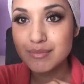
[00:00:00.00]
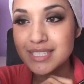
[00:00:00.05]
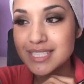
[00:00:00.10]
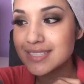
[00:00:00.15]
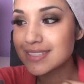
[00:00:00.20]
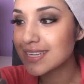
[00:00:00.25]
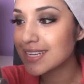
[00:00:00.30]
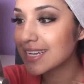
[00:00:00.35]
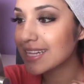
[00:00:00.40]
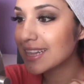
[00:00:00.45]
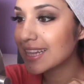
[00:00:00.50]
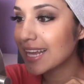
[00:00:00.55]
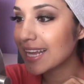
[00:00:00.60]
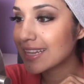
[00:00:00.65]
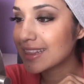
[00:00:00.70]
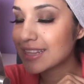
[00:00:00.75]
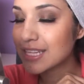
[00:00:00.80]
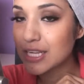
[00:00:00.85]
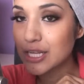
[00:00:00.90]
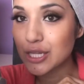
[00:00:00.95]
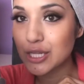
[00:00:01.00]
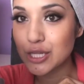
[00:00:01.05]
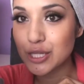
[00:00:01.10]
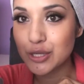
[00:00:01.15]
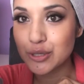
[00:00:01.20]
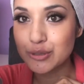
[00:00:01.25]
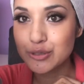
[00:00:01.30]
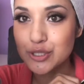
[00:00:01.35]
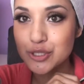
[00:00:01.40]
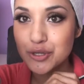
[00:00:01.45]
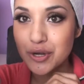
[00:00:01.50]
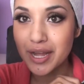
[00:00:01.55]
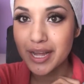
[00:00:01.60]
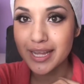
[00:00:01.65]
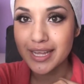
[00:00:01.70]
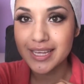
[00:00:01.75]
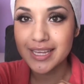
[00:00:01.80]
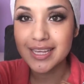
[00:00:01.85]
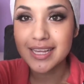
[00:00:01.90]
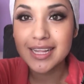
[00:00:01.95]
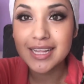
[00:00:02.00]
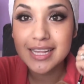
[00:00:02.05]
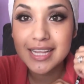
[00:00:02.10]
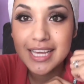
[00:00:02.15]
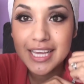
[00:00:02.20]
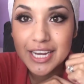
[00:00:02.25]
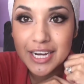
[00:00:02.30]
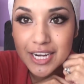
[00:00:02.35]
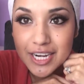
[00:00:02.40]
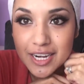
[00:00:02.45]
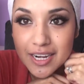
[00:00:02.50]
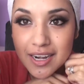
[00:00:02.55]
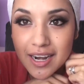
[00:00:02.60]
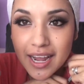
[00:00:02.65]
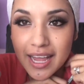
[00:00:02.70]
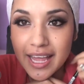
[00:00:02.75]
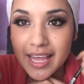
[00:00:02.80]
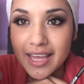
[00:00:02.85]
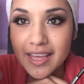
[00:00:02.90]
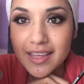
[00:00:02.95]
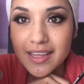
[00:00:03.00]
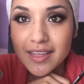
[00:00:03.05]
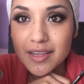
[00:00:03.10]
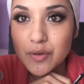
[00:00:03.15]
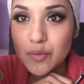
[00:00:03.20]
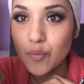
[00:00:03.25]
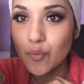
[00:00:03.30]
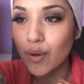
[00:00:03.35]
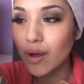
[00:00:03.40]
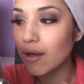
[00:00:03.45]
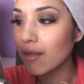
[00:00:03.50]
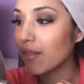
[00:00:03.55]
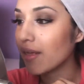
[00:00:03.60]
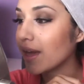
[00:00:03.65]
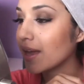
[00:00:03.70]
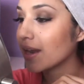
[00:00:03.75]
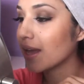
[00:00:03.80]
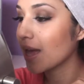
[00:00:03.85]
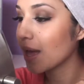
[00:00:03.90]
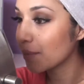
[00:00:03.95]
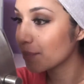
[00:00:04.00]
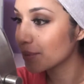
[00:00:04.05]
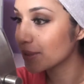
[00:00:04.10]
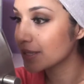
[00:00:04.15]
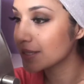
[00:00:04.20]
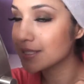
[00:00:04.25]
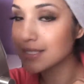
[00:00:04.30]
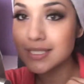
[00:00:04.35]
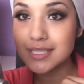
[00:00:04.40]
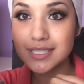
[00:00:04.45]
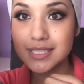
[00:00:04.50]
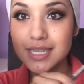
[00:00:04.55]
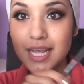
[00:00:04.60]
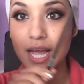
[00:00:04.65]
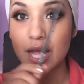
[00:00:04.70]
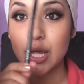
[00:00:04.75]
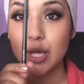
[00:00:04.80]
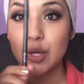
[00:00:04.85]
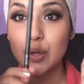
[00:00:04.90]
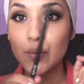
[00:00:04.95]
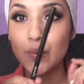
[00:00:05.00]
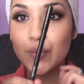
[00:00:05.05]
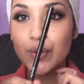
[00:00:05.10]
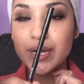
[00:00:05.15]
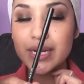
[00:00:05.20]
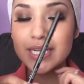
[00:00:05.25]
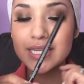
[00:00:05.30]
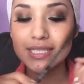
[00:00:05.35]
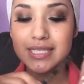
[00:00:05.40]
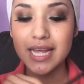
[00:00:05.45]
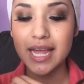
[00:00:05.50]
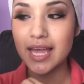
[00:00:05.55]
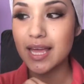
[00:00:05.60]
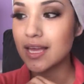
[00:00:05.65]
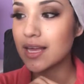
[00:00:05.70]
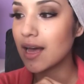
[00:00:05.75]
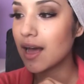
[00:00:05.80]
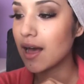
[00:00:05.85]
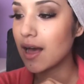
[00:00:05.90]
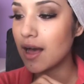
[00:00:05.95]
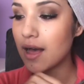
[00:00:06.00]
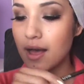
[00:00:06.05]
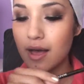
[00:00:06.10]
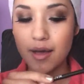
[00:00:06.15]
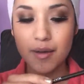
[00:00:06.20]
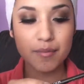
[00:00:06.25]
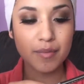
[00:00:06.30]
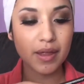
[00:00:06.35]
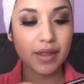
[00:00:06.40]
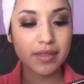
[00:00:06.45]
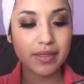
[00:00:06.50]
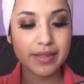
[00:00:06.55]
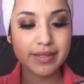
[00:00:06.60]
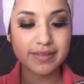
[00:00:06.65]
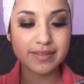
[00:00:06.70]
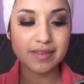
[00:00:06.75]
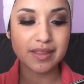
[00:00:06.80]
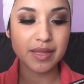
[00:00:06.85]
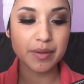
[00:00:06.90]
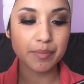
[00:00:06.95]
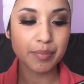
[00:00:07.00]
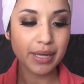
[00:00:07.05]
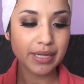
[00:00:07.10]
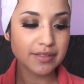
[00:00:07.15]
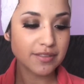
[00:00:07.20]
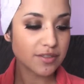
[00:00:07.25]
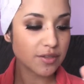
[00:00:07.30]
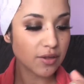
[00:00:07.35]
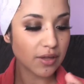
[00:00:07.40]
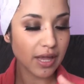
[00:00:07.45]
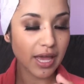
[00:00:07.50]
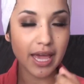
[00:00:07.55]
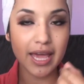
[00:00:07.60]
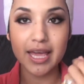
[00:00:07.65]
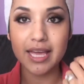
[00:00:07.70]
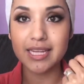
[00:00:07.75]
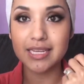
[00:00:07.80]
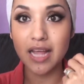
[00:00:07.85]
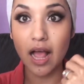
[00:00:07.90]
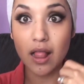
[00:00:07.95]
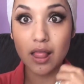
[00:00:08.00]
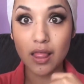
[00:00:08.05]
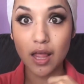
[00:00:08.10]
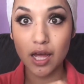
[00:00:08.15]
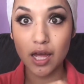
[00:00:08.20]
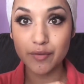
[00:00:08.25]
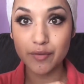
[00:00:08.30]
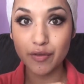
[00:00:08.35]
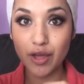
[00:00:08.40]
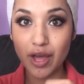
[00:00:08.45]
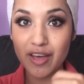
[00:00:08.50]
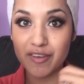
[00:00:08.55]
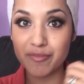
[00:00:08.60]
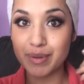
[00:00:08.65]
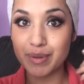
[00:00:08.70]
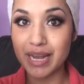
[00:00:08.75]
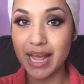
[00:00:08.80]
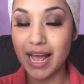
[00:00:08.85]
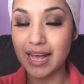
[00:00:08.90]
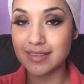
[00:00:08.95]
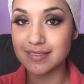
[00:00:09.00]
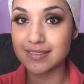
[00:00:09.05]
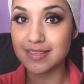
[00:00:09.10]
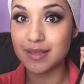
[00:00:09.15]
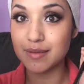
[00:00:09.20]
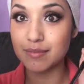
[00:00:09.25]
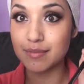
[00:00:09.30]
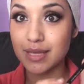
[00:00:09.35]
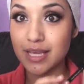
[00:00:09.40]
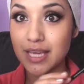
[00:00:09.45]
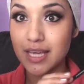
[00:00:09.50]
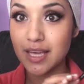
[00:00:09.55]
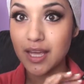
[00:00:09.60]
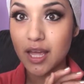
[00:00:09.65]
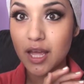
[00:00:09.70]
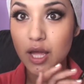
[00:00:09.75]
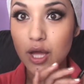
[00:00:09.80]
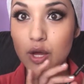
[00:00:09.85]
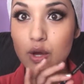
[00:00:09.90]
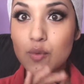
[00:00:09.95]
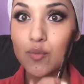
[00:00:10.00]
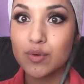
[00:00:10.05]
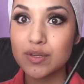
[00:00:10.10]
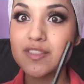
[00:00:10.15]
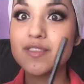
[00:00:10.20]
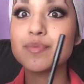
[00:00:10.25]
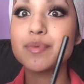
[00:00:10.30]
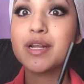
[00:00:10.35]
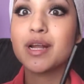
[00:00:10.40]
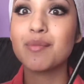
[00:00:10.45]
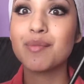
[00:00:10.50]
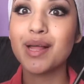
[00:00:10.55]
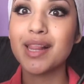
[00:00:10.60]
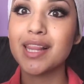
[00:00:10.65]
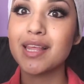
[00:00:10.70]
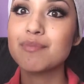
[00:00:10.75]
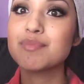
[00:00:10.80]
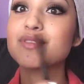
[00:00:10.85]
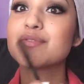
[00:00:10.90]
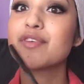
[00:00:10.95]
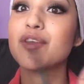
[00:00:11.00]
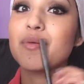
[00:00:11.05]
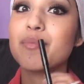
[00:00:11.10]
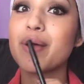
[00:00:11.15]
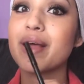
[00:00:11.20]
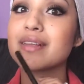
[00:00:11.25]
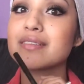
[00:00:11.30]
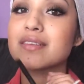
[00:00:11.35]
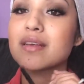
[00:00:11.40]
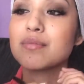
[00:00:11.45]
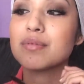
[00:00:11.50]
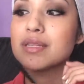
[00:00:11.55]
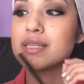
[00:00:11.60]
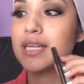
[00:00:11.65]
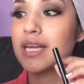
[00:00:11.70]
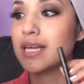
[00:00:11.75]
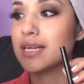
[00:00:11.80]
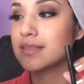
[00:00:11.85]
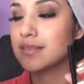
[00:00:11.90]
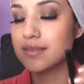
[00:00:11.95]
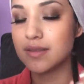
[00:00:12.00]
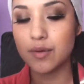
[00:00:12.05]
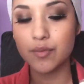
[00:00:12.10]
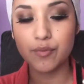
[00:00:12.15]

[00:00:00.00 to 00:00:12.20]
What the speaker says: I'm just going to let the glue dry clear. And while that happens, we're going to take this lip pencil. And a lot of you have been asking me what's been on my lips for the past couple of days.